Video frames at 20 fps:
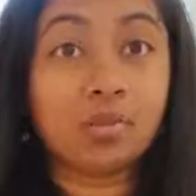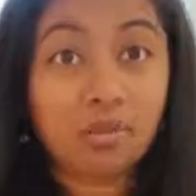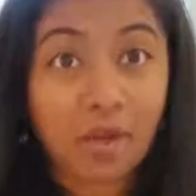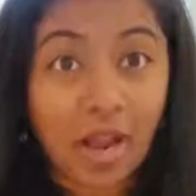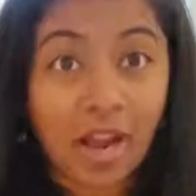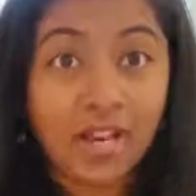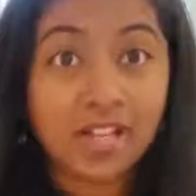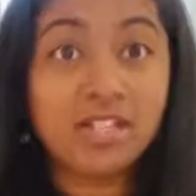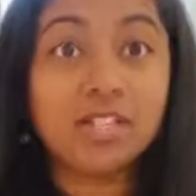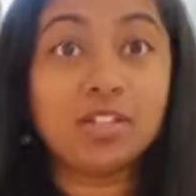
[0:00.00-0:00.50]

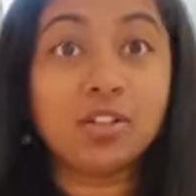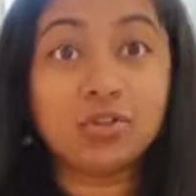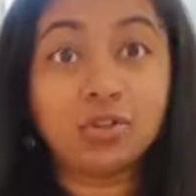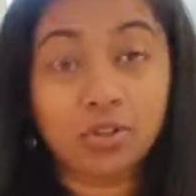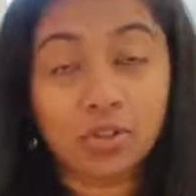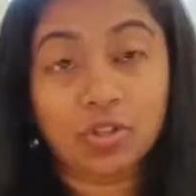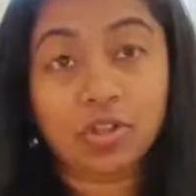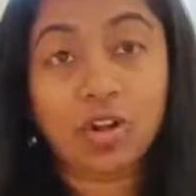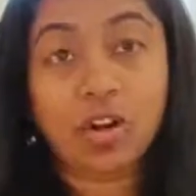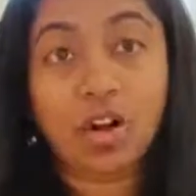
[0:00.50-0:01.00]
ideal
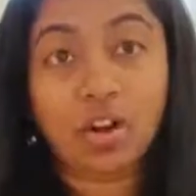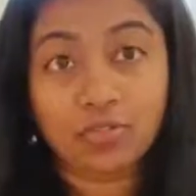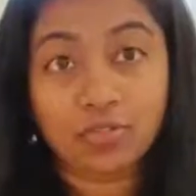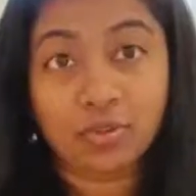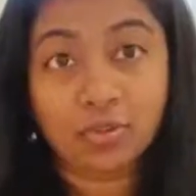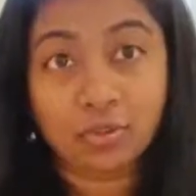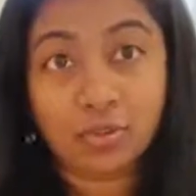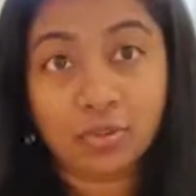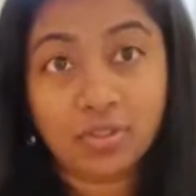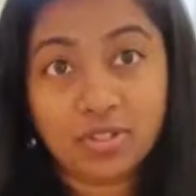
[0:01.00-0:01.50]
for a
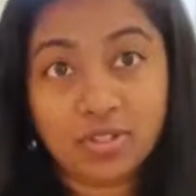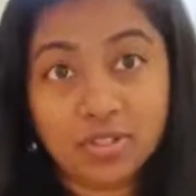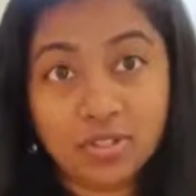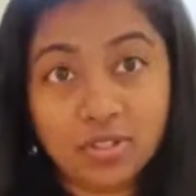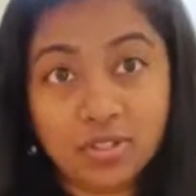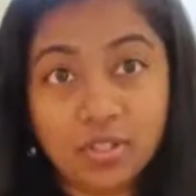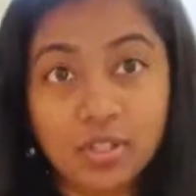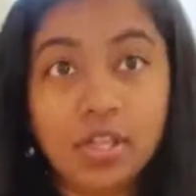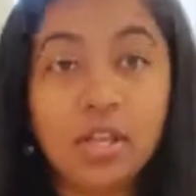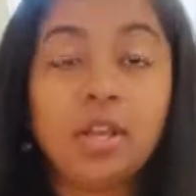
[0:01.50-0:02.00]
kapha
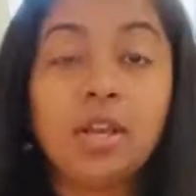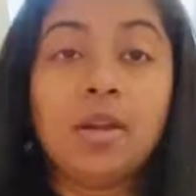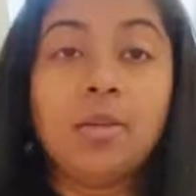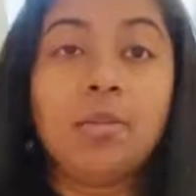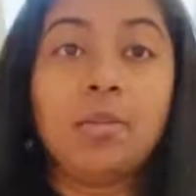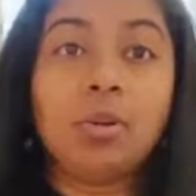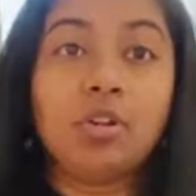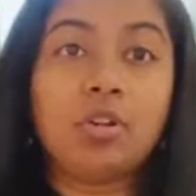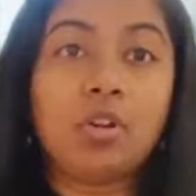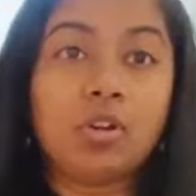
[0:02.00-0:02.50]
person,
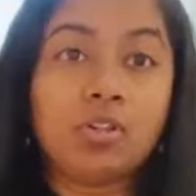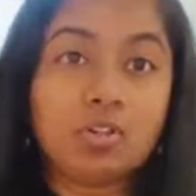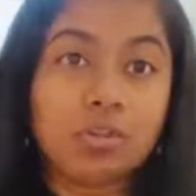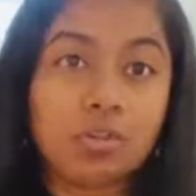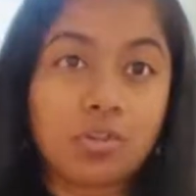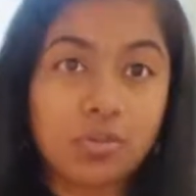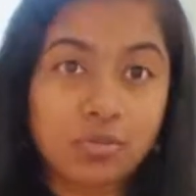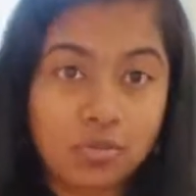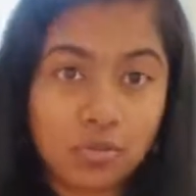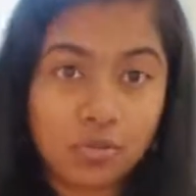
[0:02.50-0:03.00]
but not so
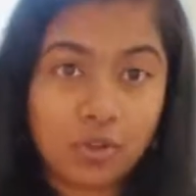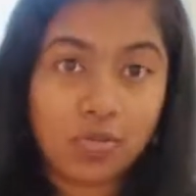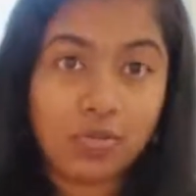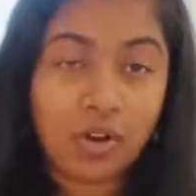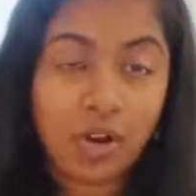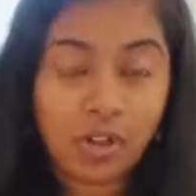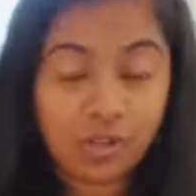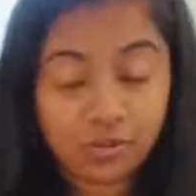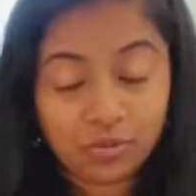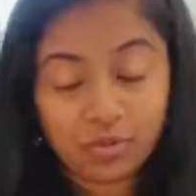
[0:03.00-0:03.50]
good for a
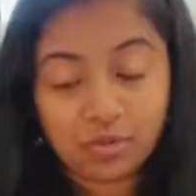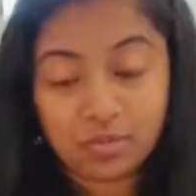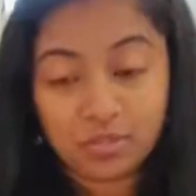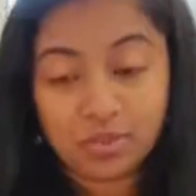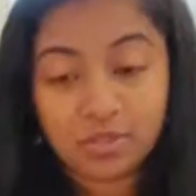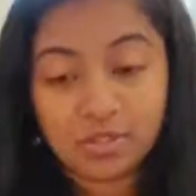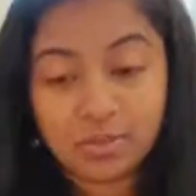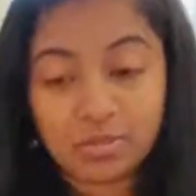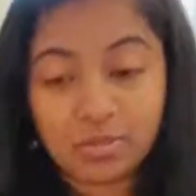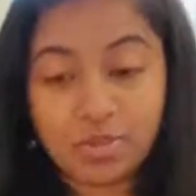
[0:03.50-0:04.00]
vata or a
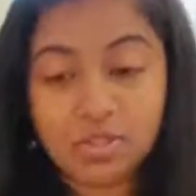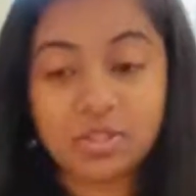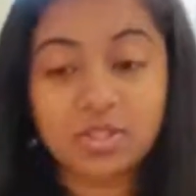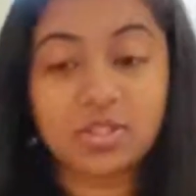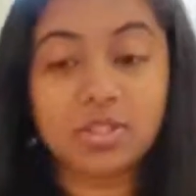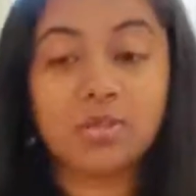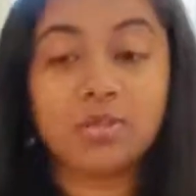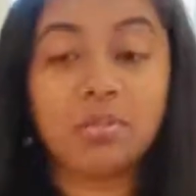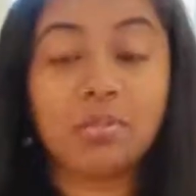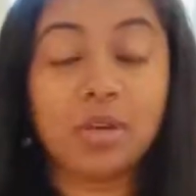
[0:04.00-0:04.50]
pitta
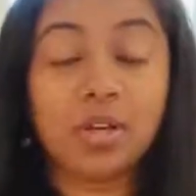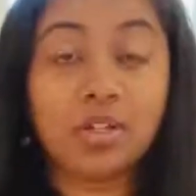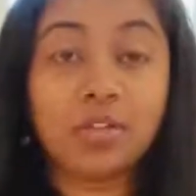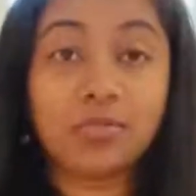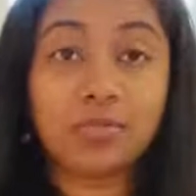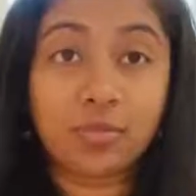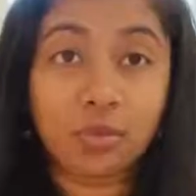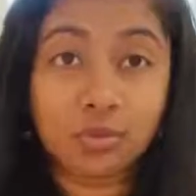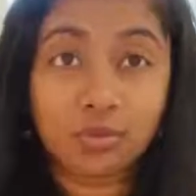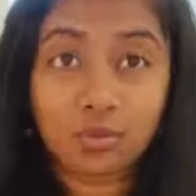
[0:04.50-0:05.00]
person. But
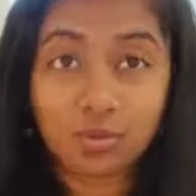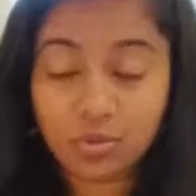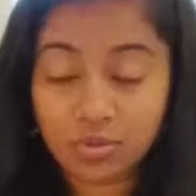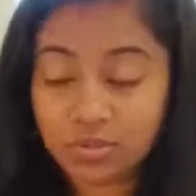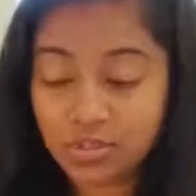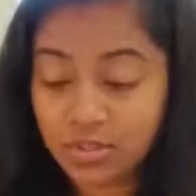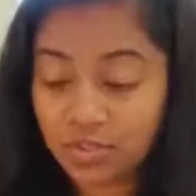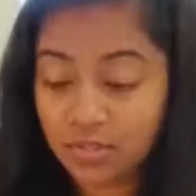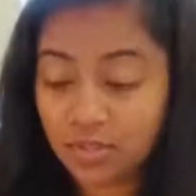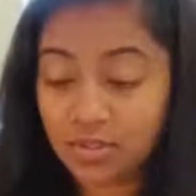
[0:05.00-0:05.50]
if you
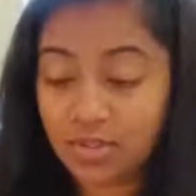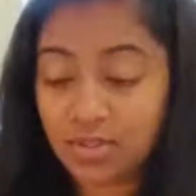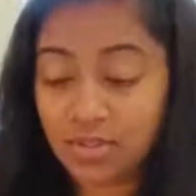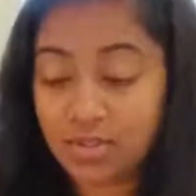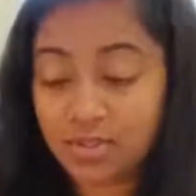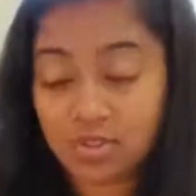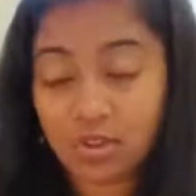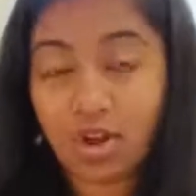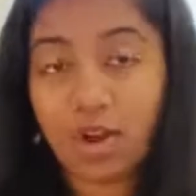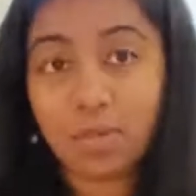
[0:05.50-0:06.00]
use it in
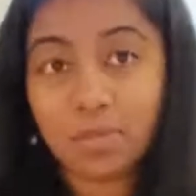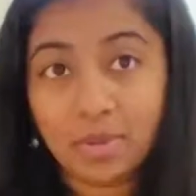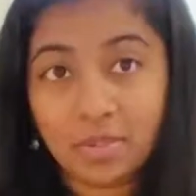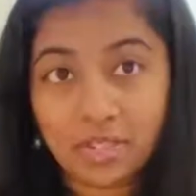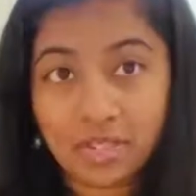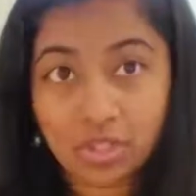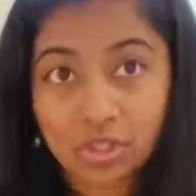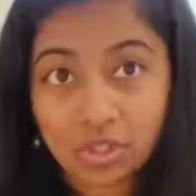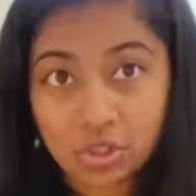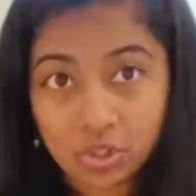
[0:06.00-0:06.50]
this
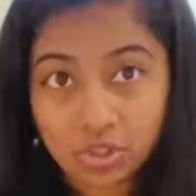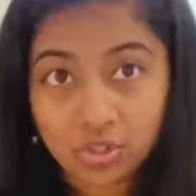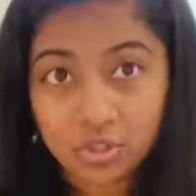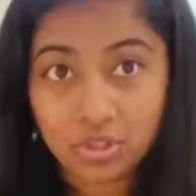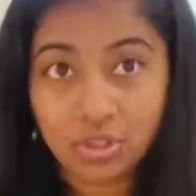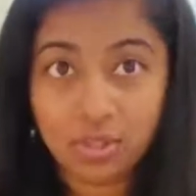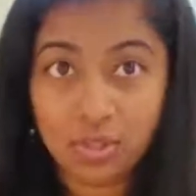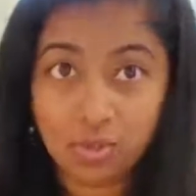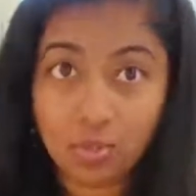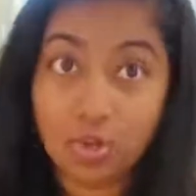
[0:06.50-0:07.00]
combination,
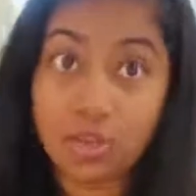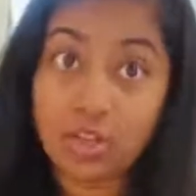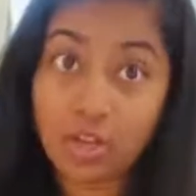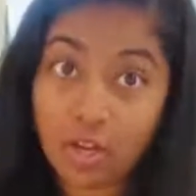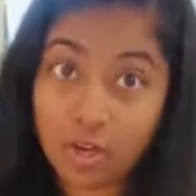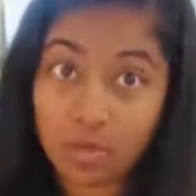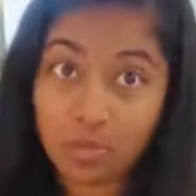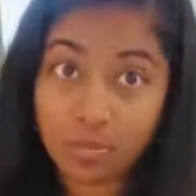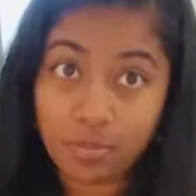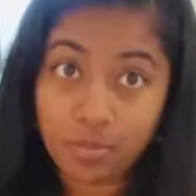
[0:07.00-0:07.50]
it will
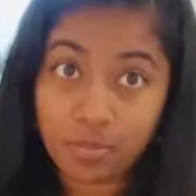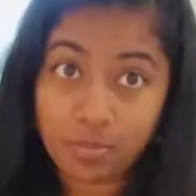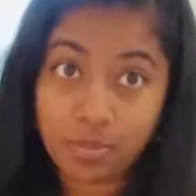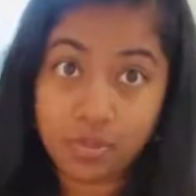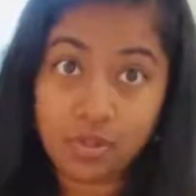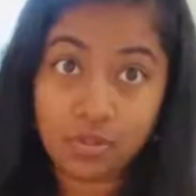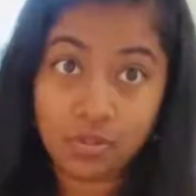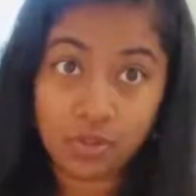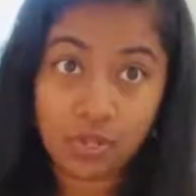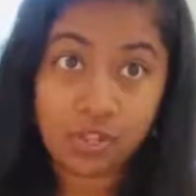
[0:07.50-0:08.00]
help
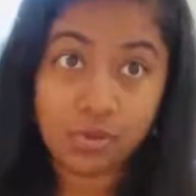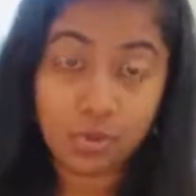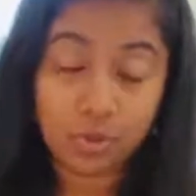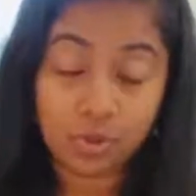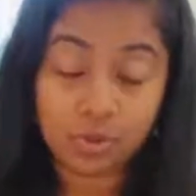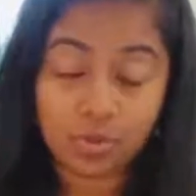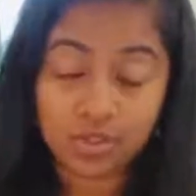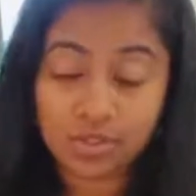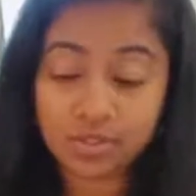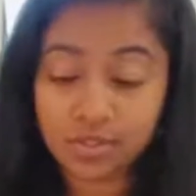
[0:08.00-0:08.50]
the
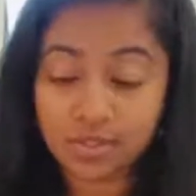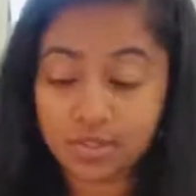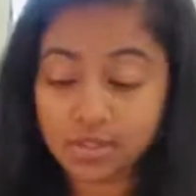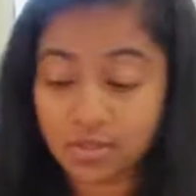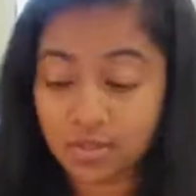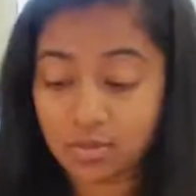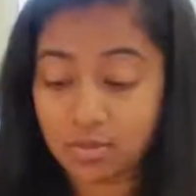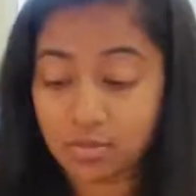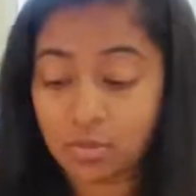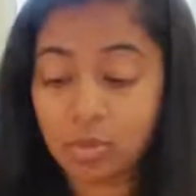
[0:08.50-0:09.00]
respiratory
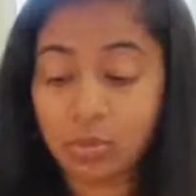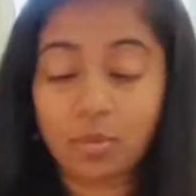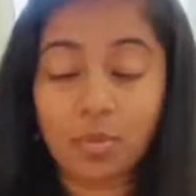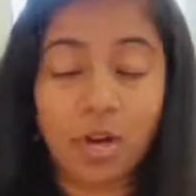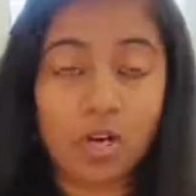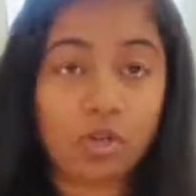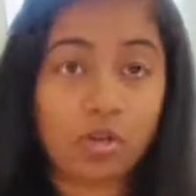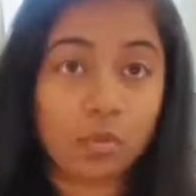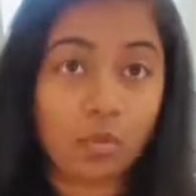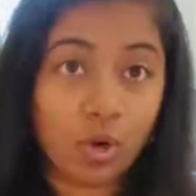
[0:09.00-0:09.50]
system no
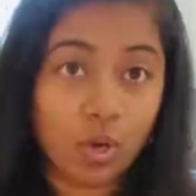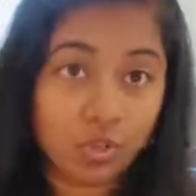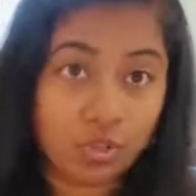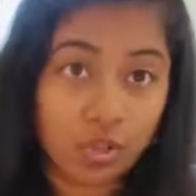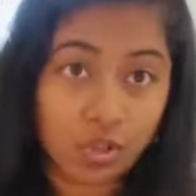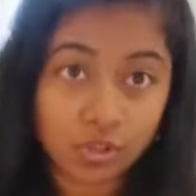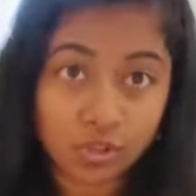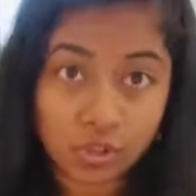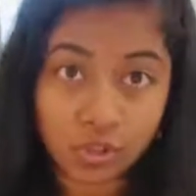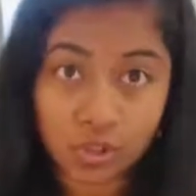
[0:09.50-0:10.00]
matter what
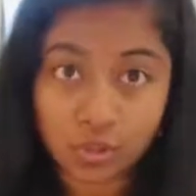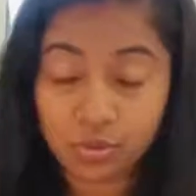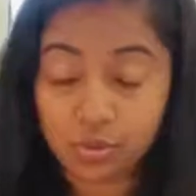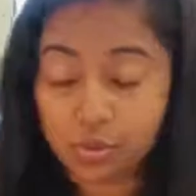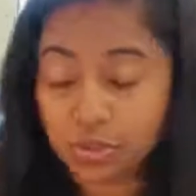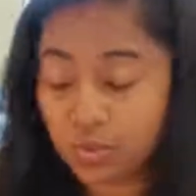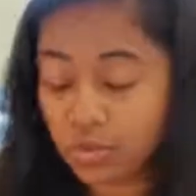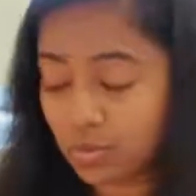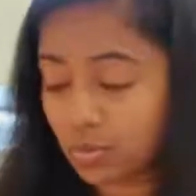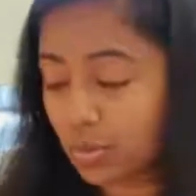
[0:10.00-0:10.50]

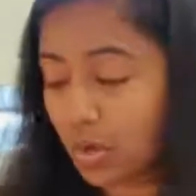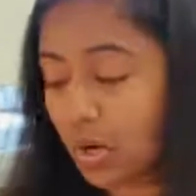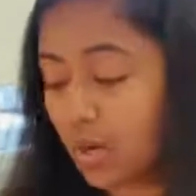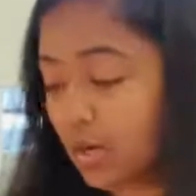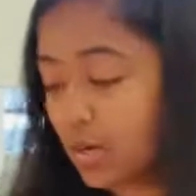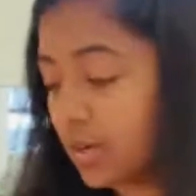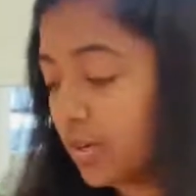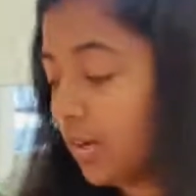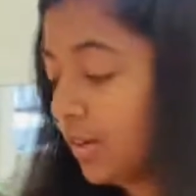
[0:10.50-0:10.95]
constitution you are.